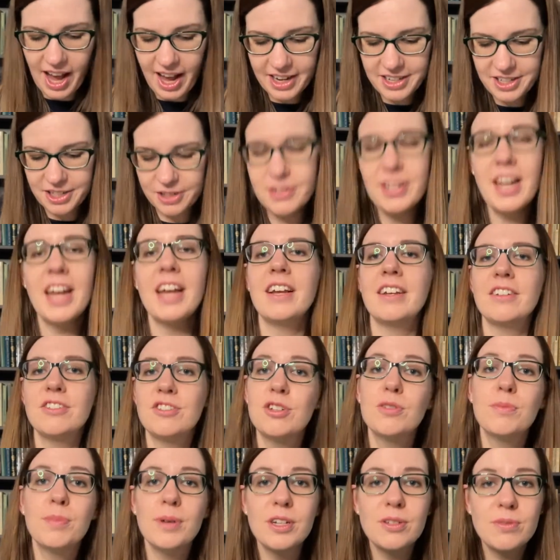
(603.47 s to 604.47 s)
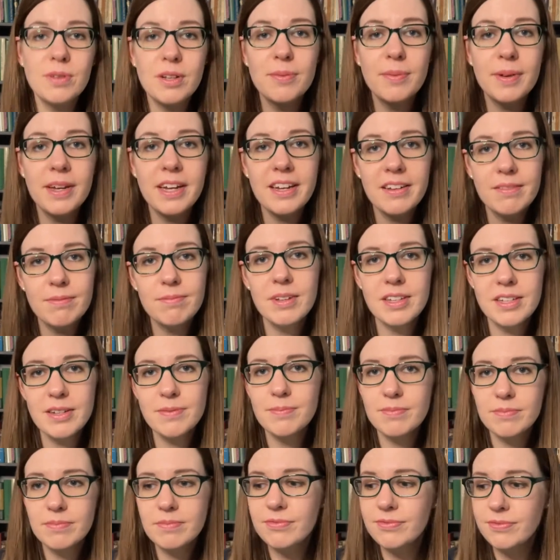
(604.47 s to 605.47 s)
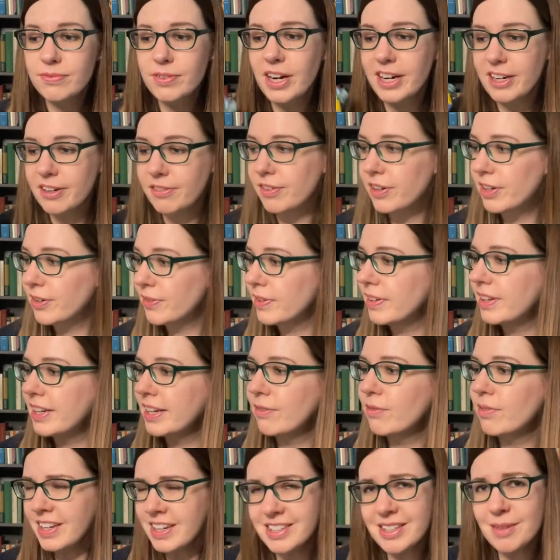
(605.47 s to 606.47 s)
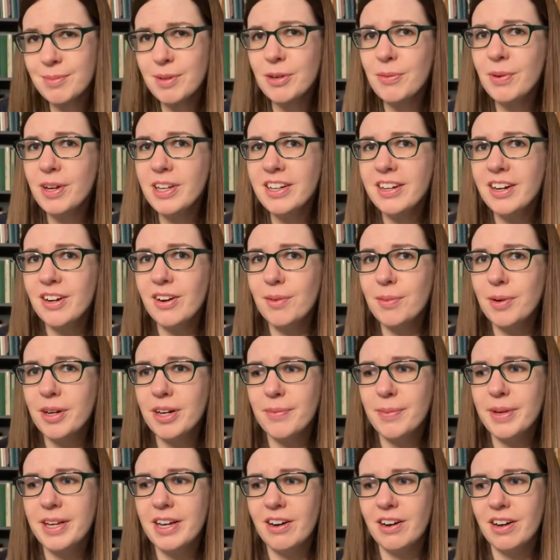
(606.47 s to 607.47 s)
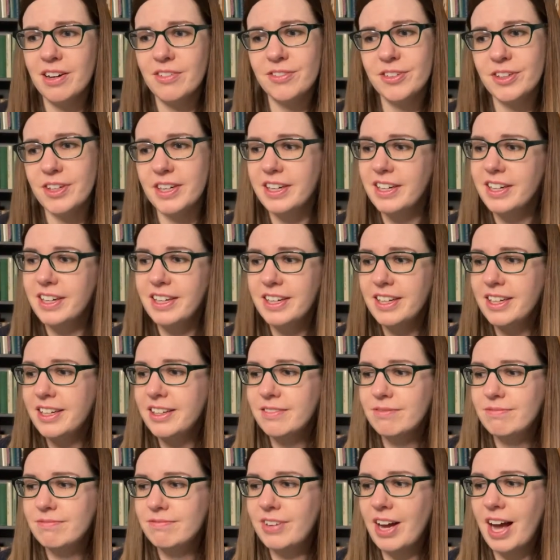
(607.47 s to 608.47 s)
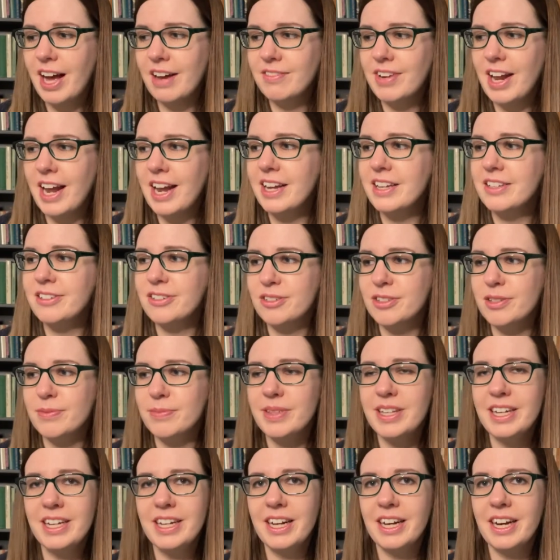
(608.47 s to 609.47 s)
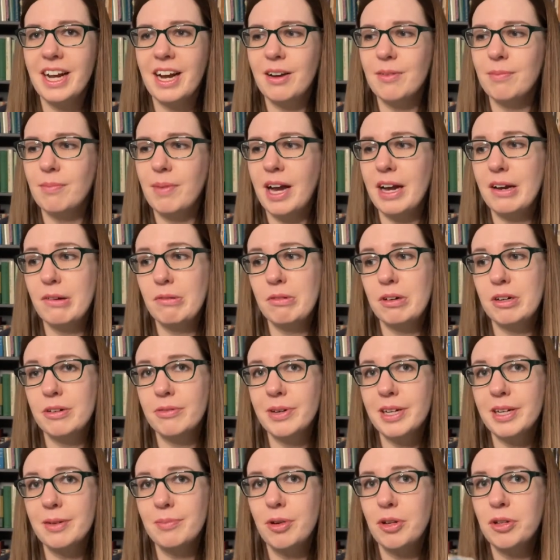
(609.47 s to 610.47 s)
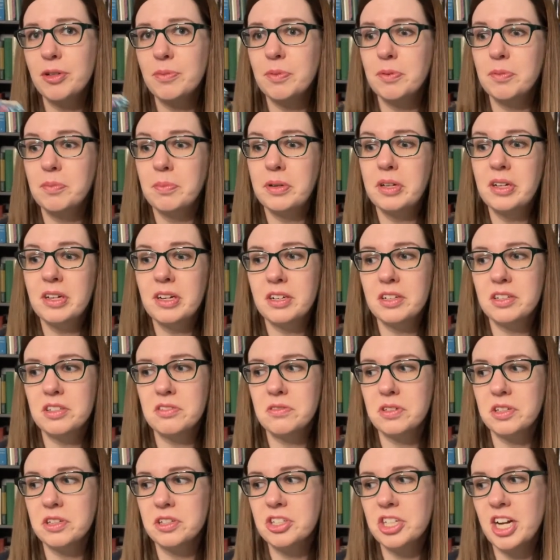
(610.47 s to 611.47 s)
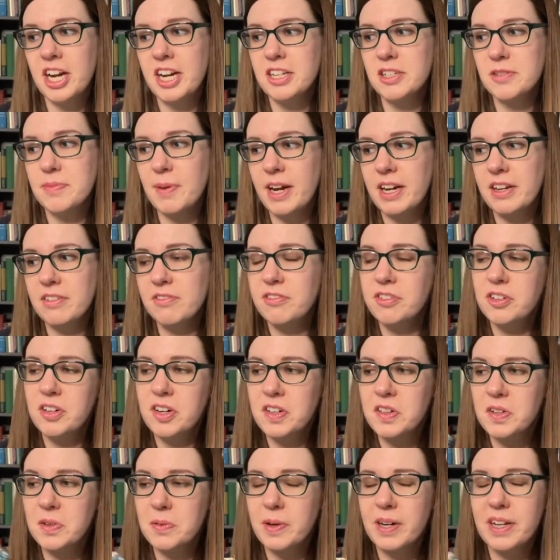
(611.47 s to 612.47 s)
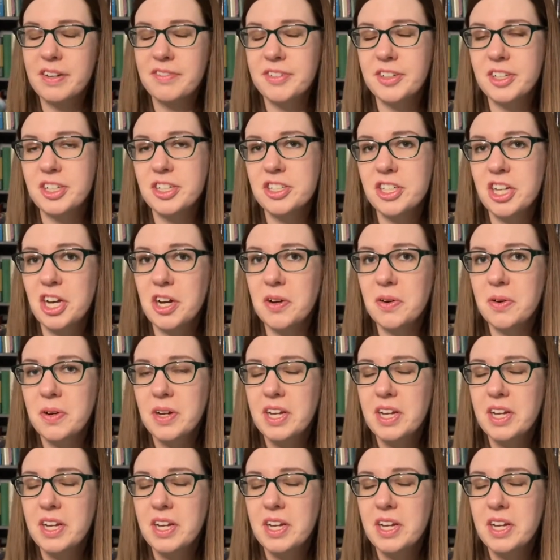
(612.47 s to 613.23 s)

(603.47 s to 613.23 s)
do take two books with me very frequently. So I'm like, well, you know, I'm going to be gone for 5 days or something, and I might want to read multiple books or change back and forth or whatever. So